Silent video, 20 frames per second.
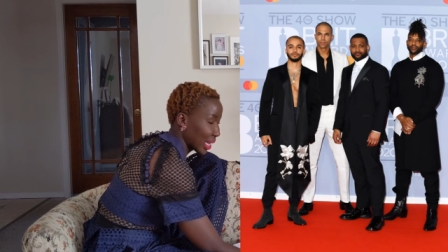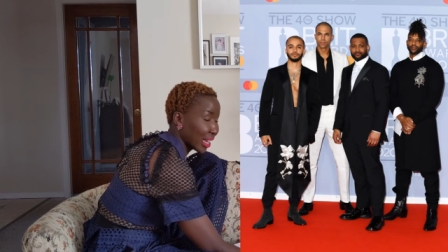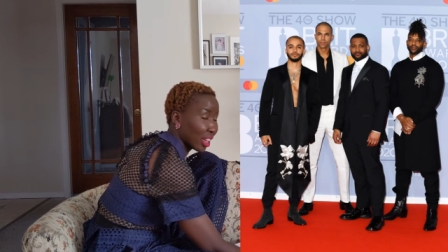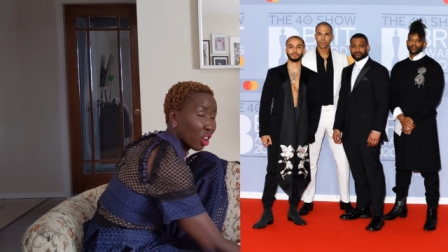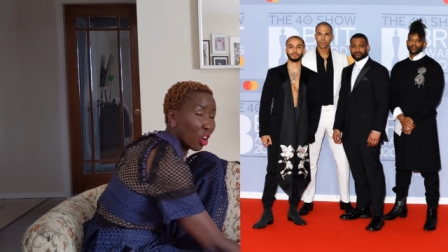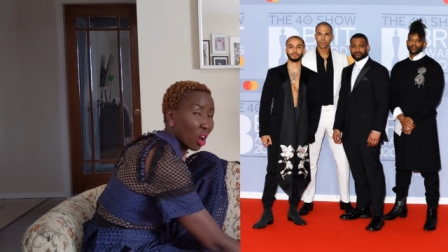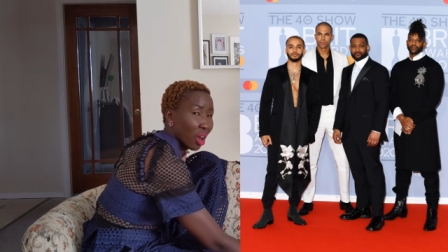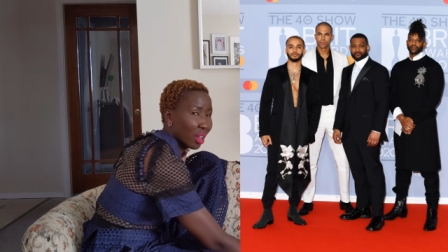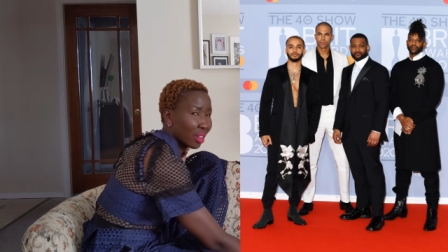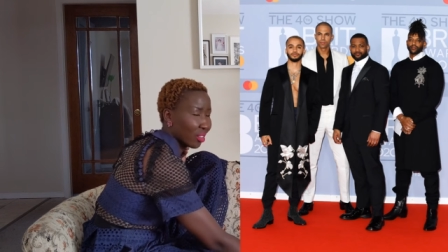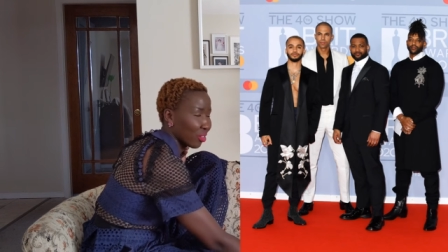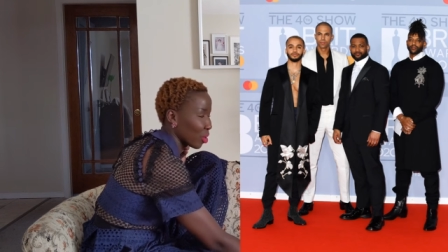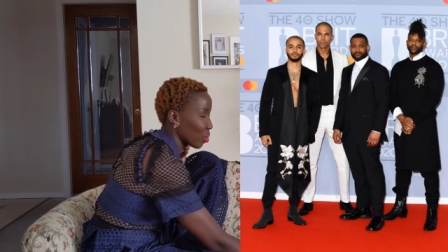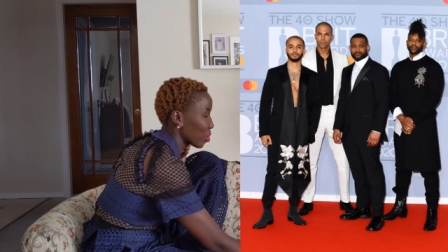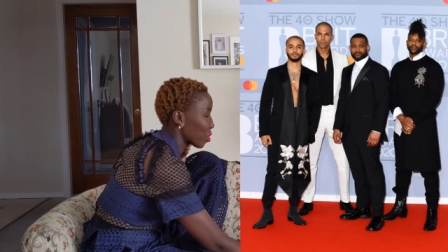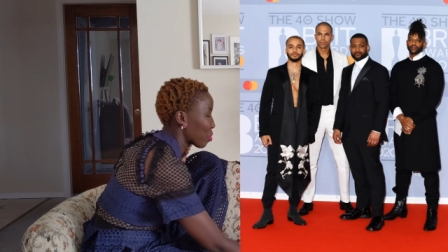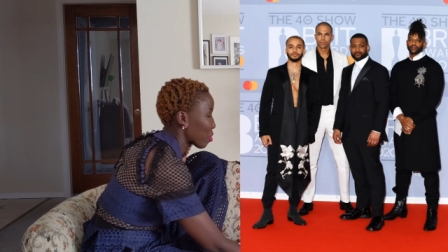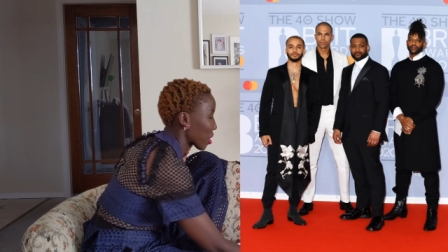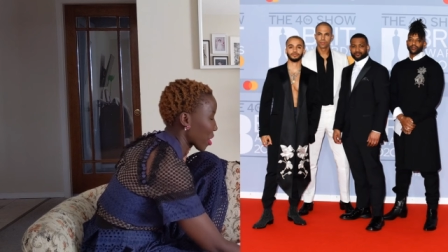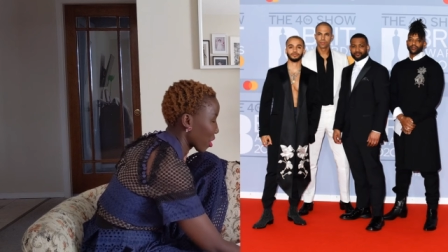Like, all
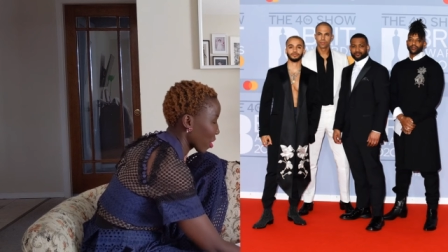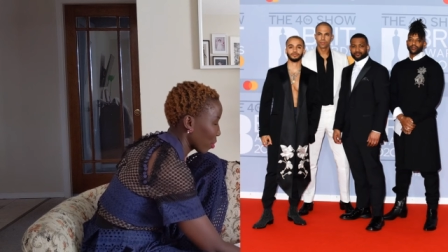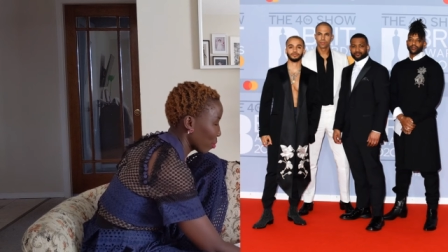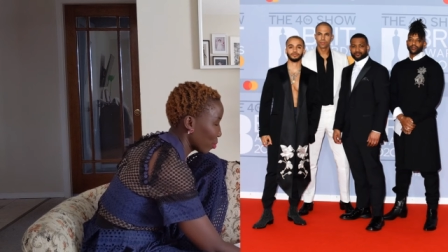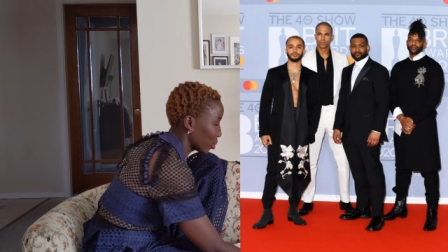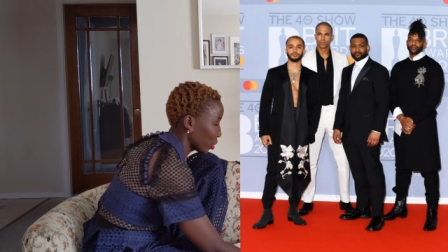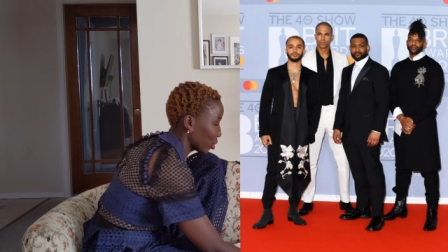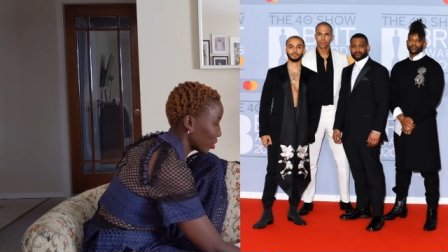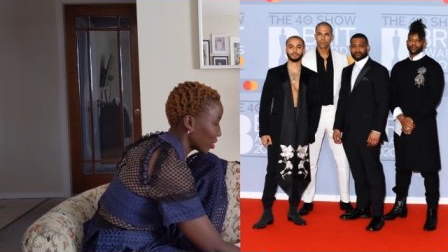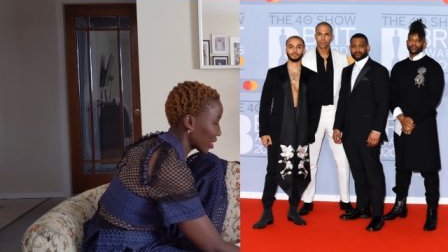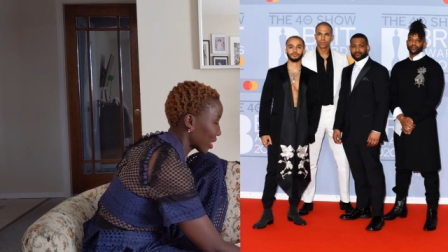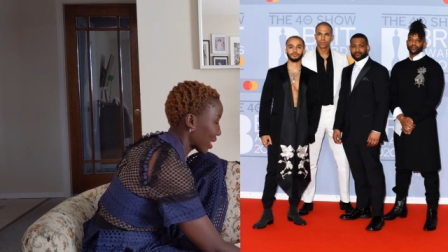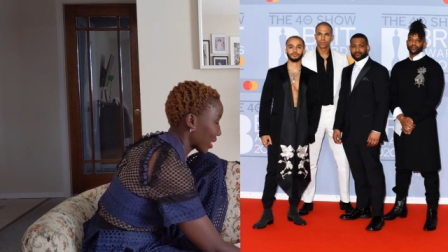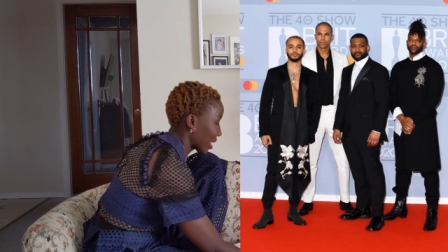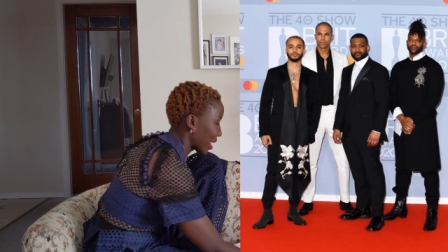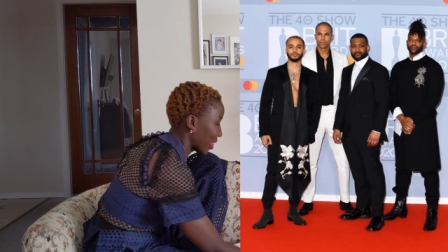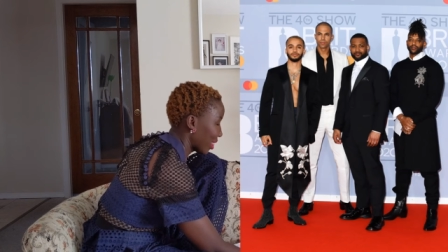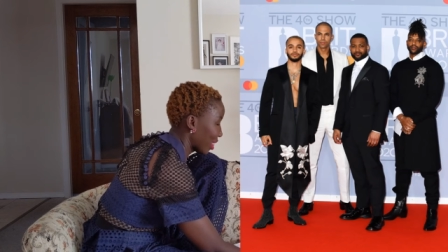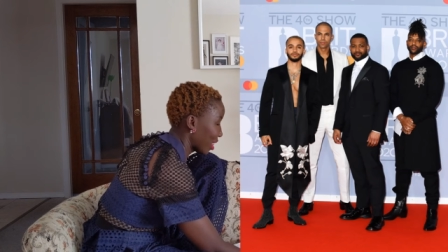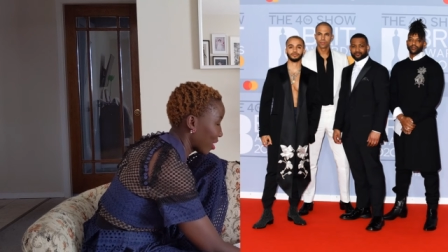of them are wearing boots,
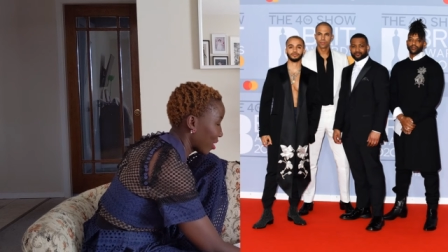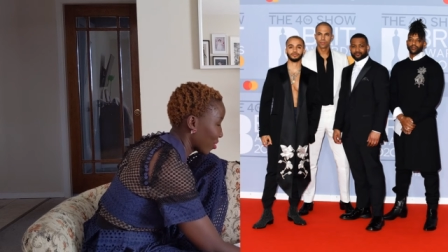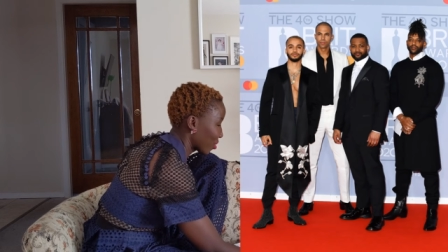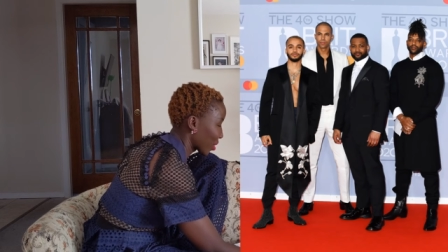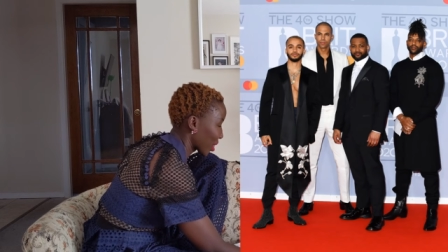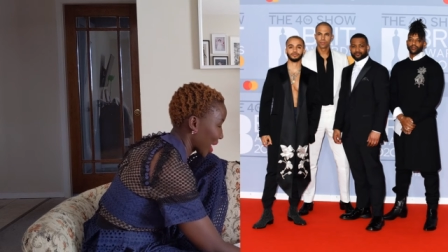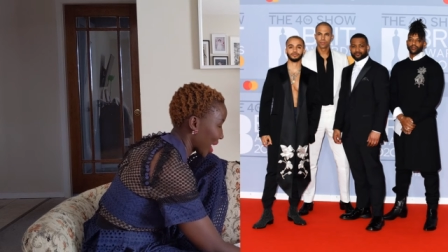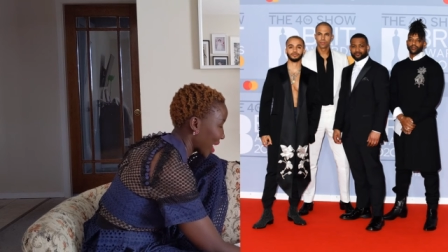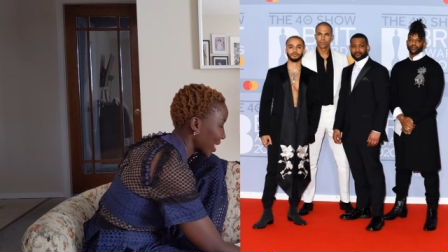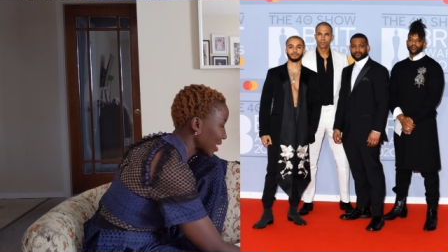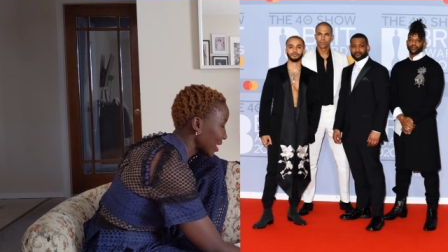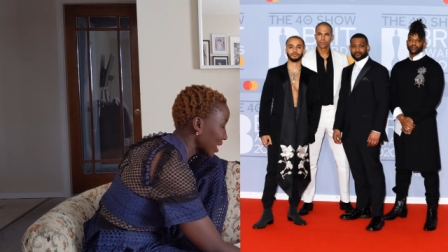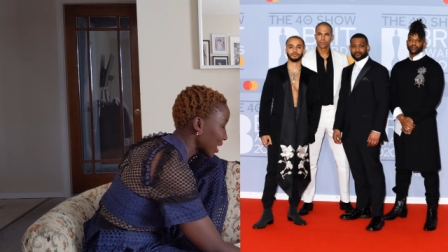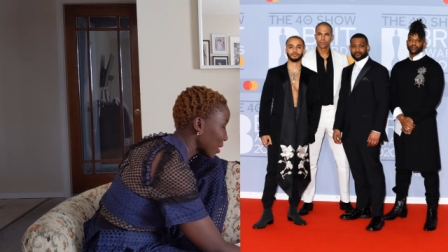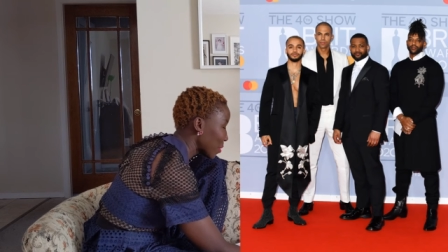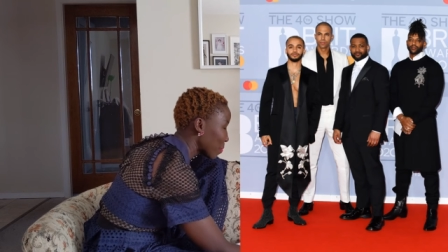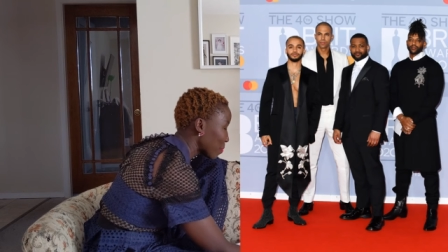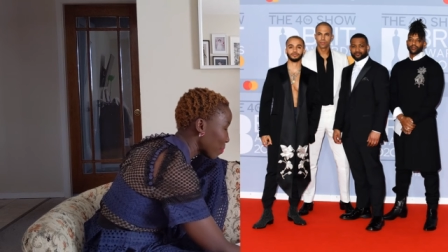and I love that.